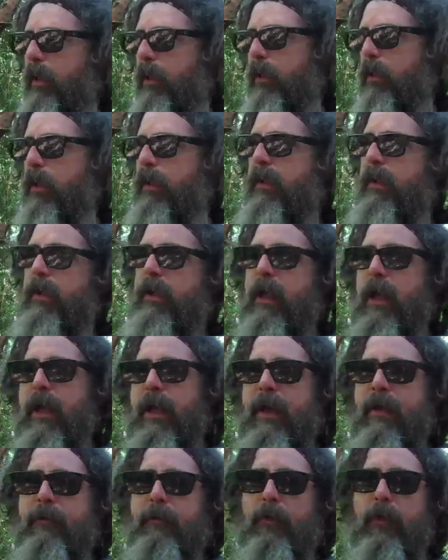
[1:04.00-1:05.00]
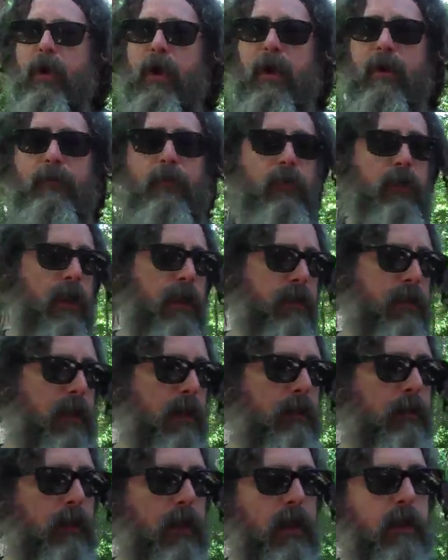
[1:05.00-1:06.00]
brick, cut it in half, put half on that
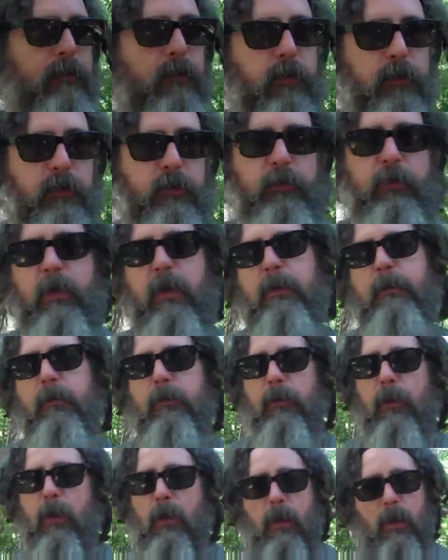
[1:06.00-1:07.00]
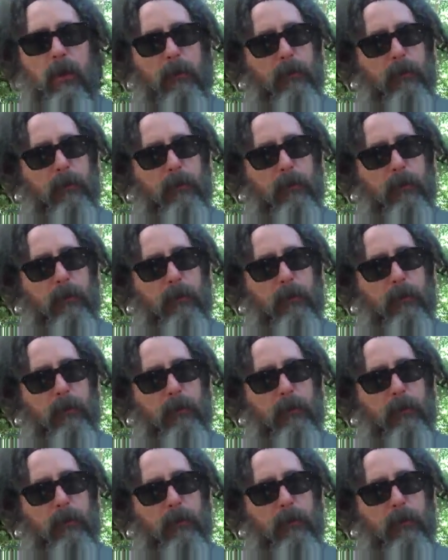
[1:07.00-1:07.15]
table, half on this table,